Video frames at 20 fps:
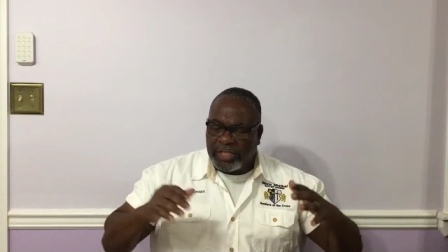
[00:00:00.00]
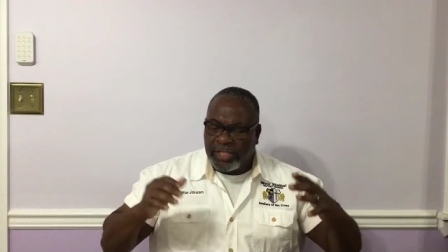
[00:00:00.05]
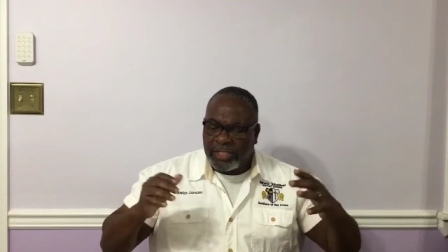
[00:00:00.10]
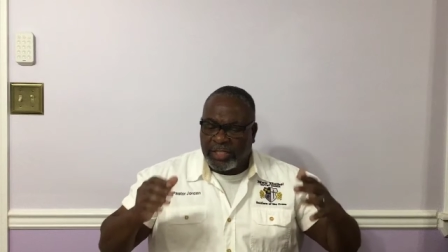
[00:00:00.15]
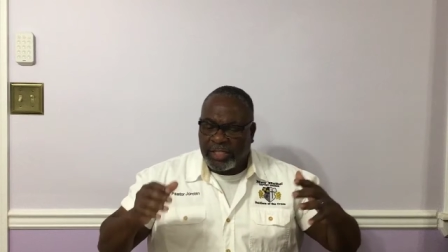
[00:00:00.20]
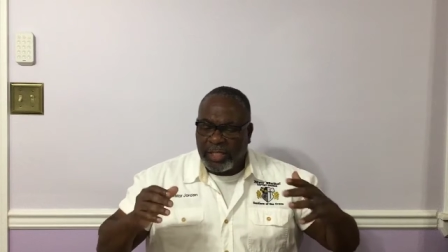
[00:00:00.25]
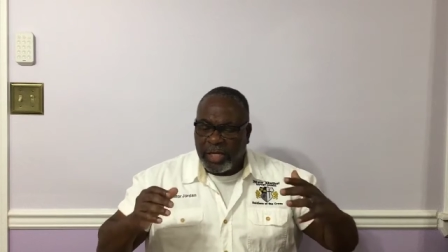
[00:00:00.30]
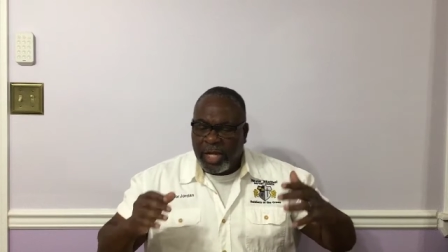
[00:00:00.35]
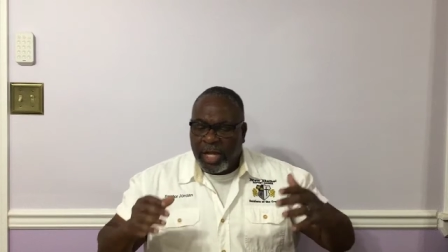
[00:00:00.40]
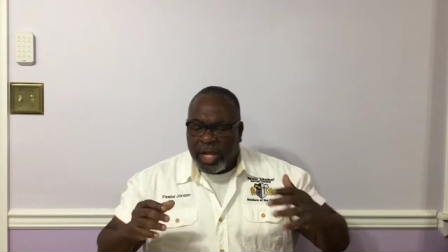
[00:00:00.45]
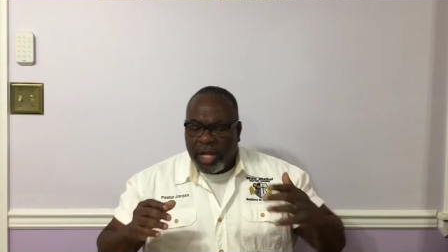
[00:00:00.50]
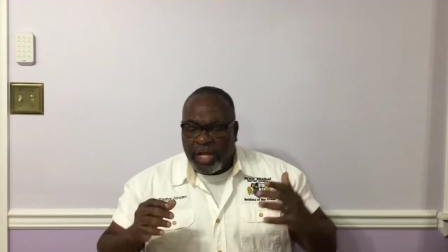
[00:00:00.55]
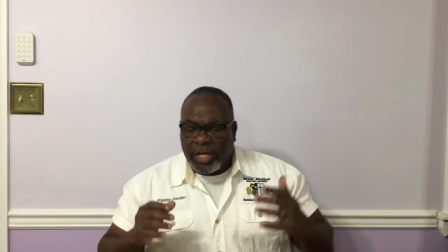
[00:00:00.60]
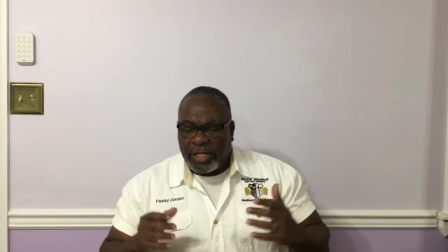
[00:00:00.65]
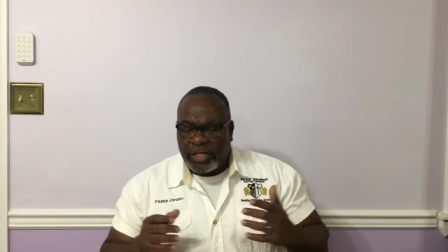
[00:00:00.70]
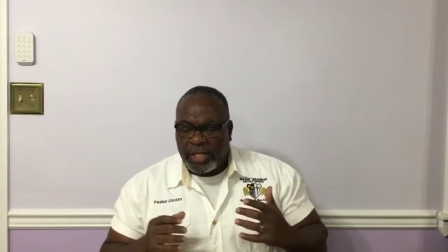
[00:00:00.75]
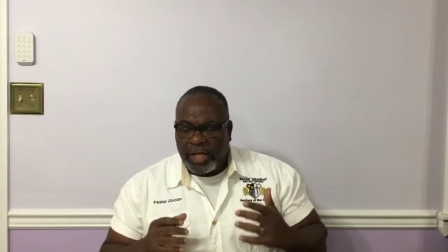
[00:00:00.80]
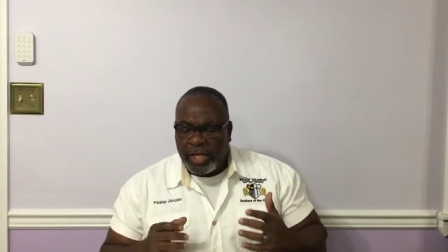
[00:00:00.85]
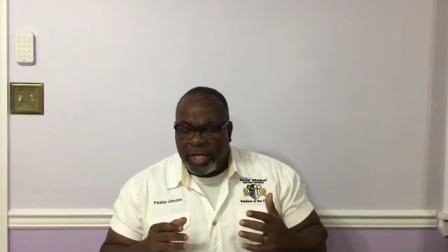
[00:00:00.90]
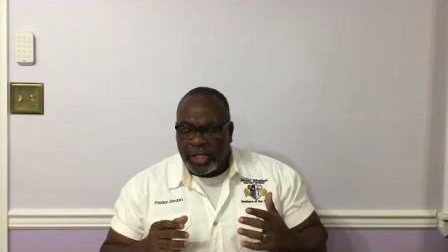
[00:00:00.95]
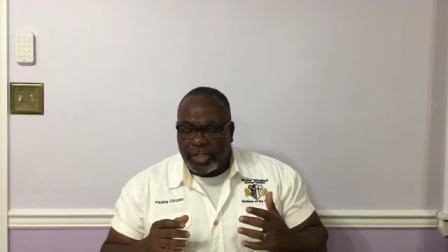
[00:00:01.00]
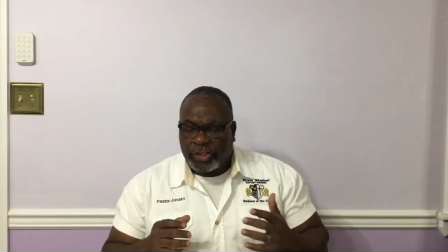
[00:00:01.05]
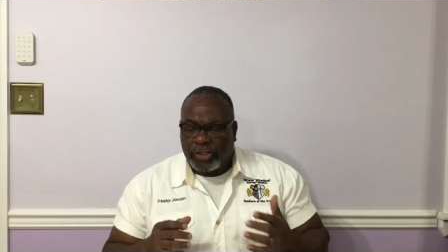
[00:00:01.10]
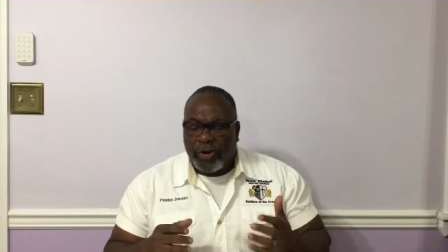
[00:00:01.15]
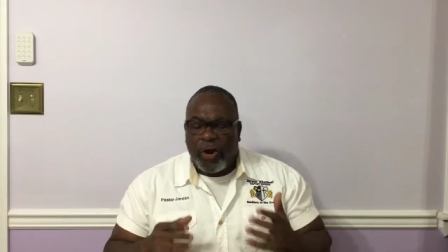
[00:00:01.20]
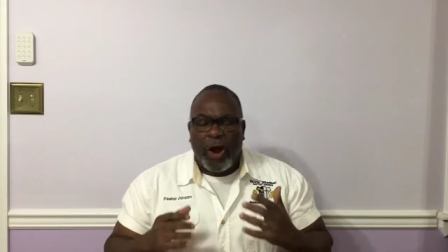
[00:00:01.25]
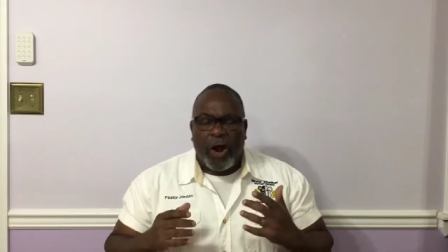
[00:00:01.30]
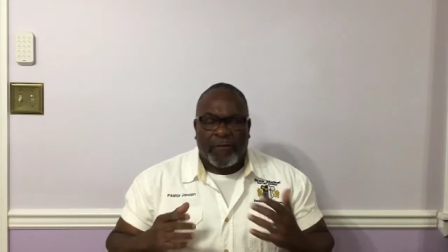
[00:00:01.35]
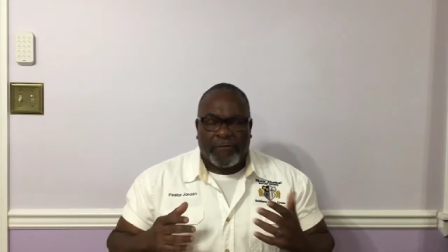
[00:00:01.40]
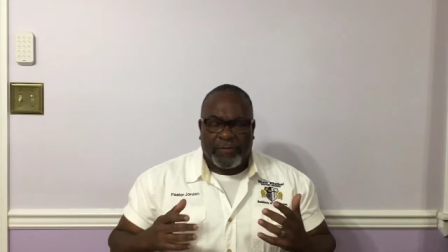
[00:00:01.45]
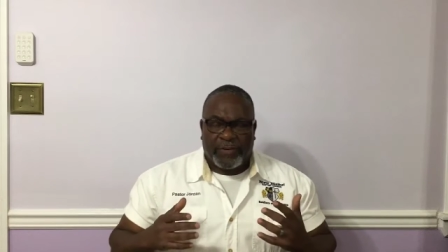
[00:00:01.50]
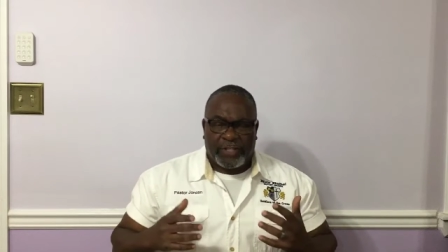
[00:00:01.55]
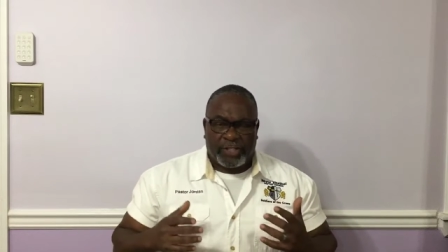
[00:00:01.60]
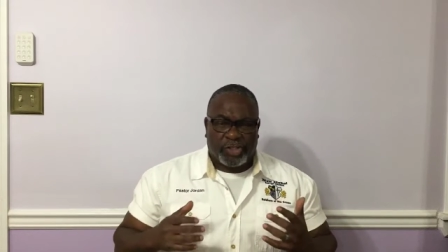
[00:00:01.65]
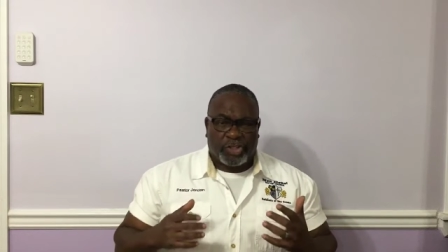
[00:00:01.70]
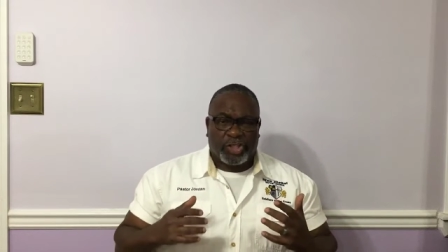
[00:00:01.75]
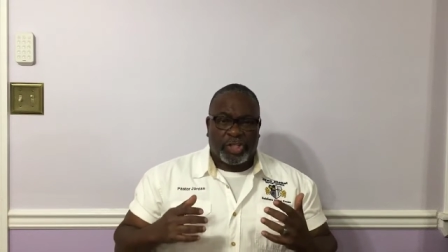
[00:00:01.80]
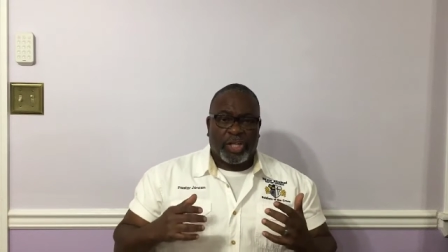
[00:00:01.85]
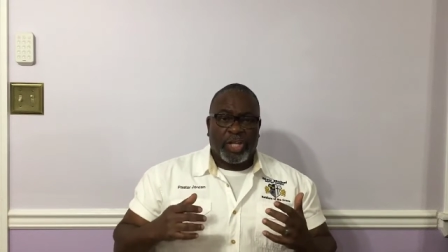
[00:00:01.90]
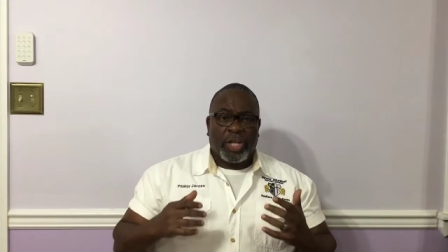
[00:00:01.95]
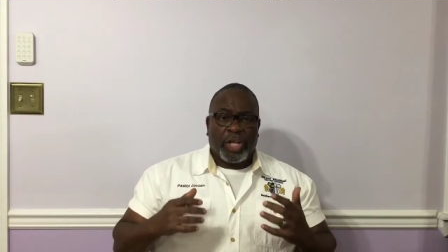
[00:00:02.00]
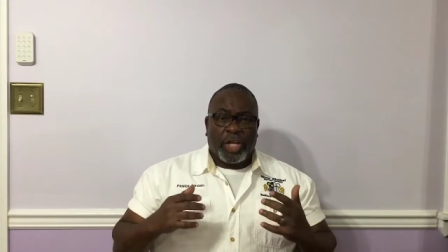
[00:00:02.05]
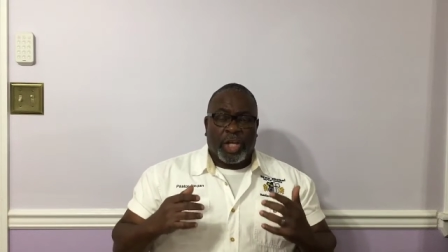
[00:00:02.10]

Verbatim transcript: It's, it, it's carpus